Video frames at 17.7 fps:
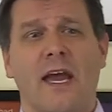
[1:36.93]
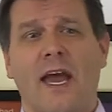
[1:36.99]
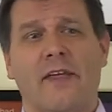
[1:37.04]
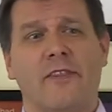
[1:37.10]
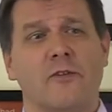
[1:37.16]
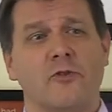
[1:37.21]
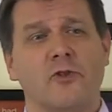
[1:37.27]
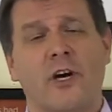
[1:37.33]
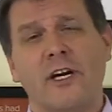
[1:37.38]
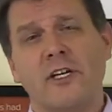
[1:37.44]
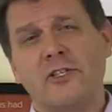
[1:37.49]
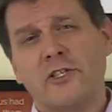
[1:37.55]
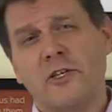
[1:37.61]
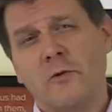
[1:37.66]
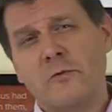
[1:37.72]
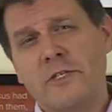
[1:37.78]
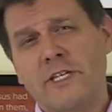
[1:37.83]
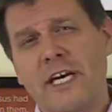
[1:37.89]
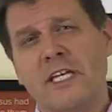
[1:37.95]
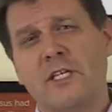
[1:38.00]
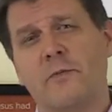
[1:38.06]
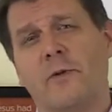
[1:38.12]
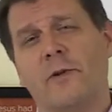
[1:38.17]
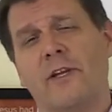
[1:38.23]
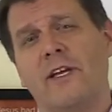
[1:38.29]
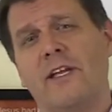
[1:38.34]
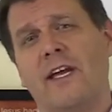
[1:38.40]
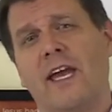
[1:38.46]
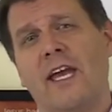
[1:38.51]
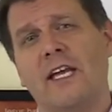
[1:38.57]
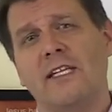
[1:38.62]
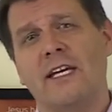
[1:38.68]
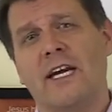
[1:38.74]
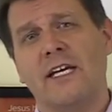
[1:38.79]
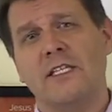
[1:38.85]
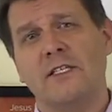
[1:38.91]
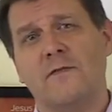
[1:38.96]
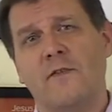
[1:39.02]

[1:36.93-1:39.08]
they're trying so desperately to gain God's